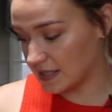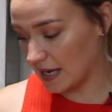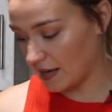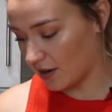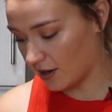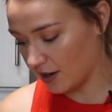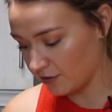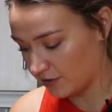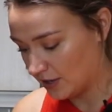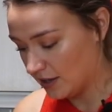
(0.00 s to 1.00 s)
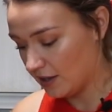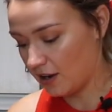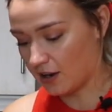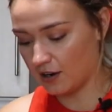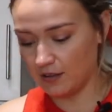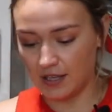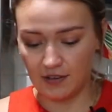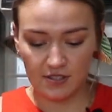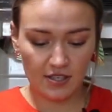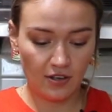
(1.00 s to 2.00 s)
take off our
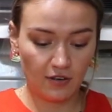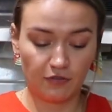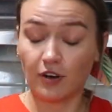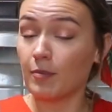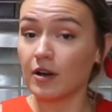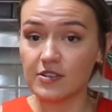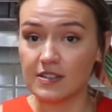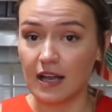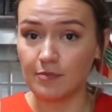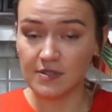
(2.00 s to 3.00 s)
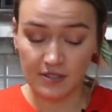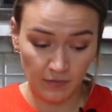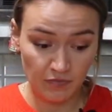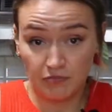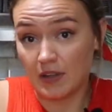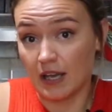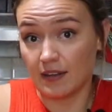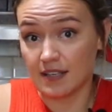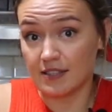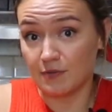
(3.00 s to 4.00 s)
leaves from our stems, and
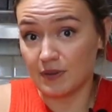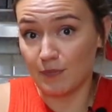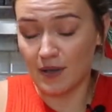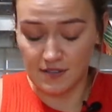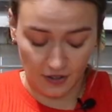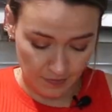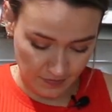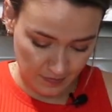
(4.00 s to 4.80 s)
that's it with the basil.